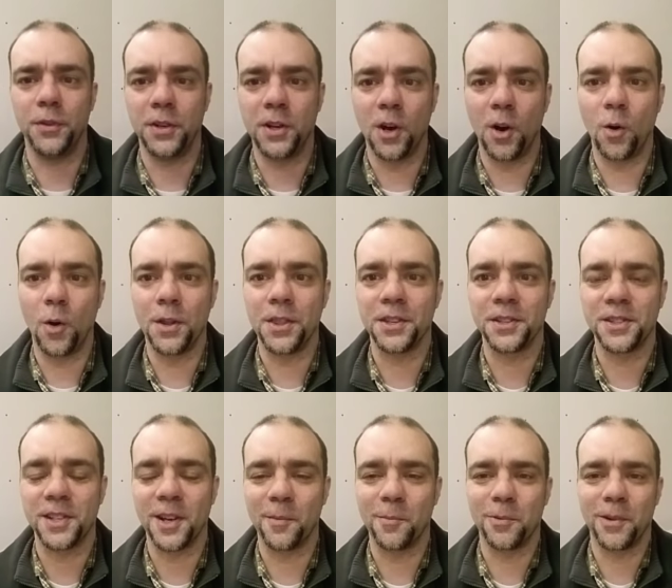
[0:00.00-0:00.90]
if you go on the
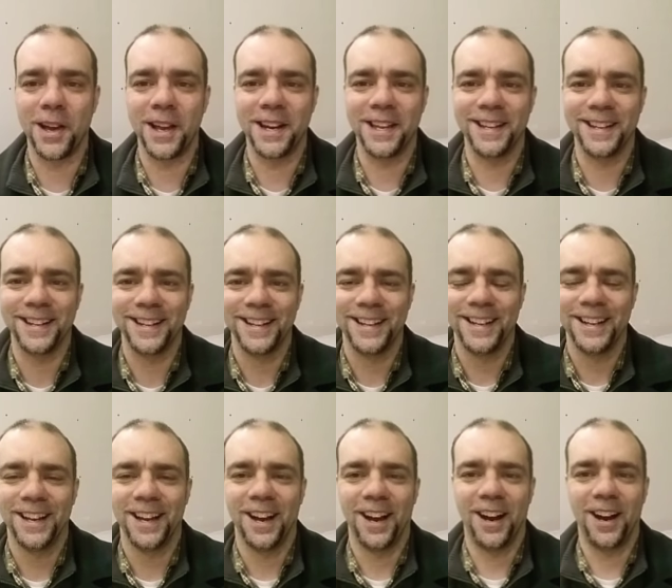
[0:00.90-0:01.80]
subreddit
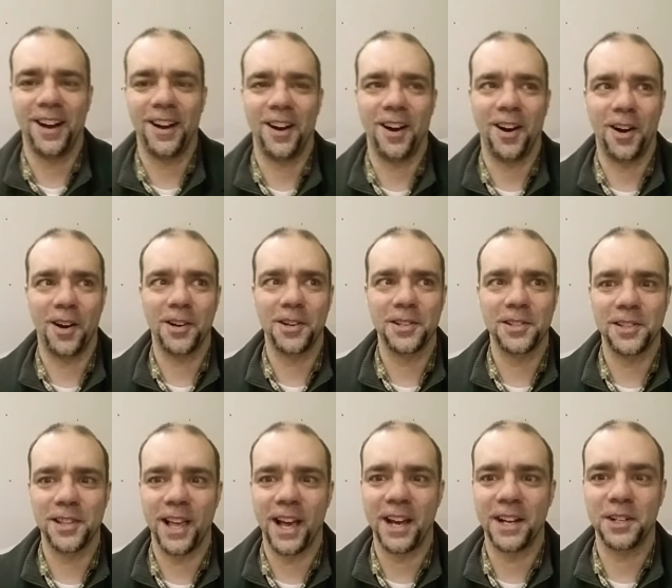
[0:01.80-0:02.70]
uh, r
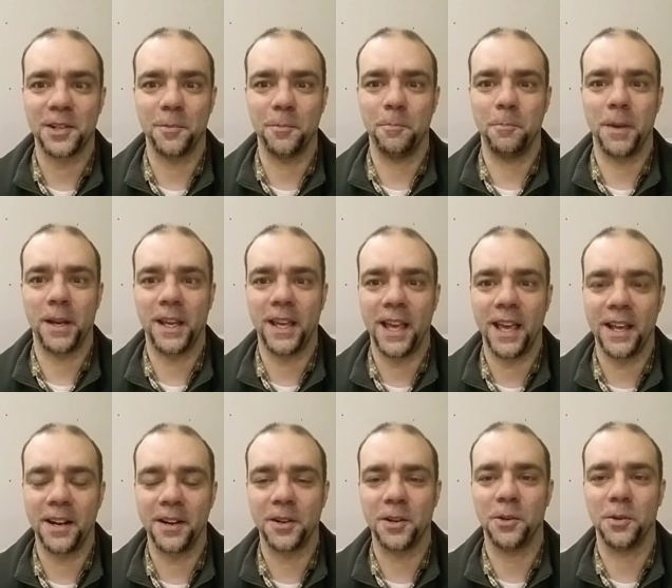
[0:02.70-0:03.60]
slash
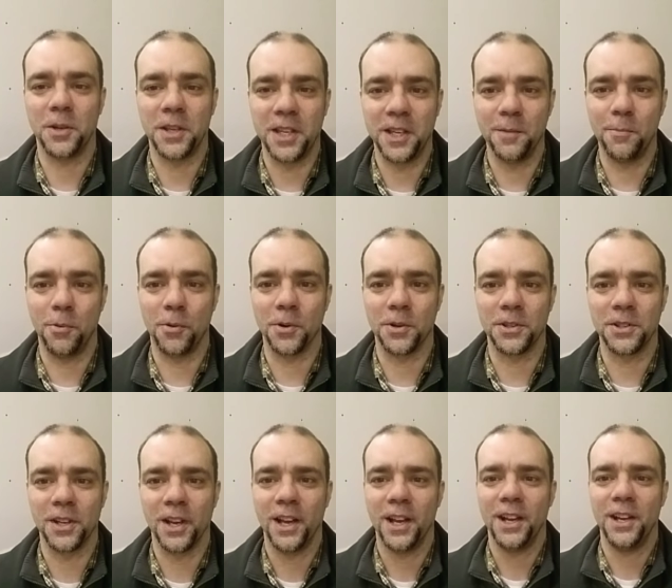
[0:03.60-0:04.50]
mechanical
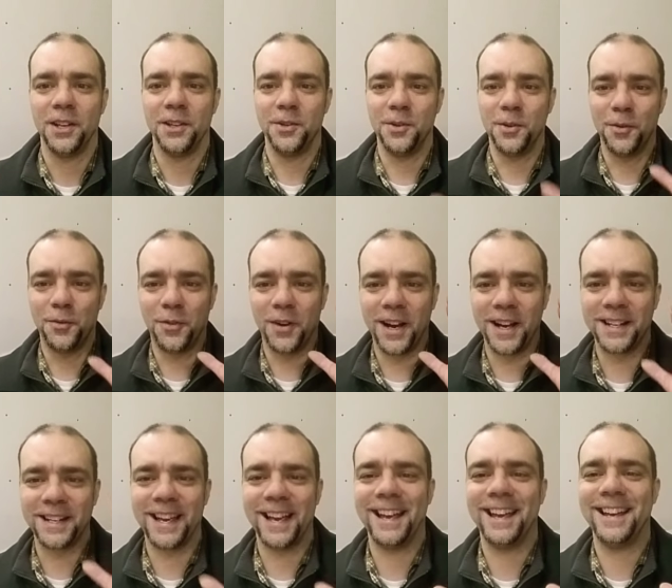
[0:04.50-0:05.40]
keyboards, you will
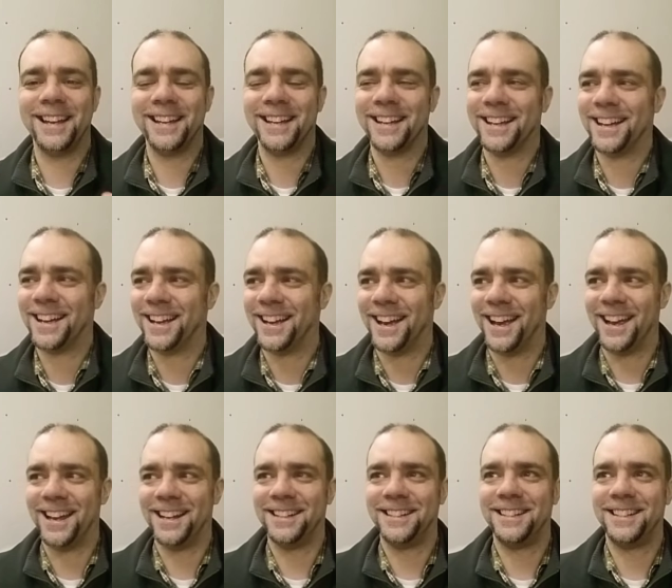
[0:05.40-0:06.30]
find a,
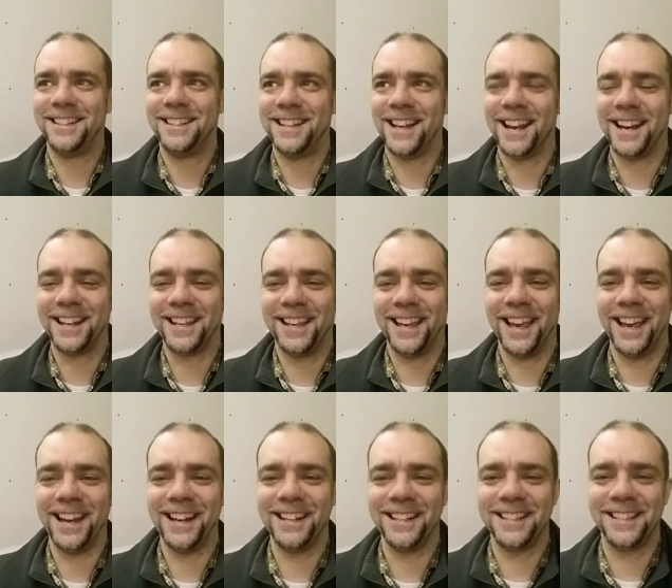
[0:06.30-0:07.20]
a
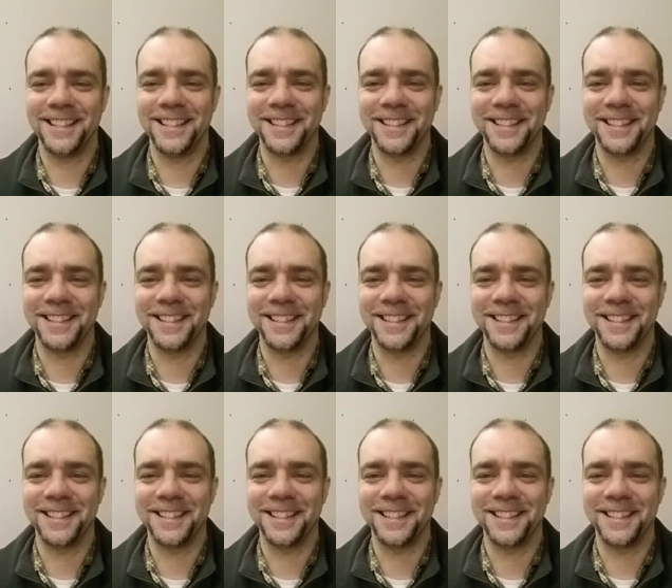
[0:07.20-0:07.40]
dedicated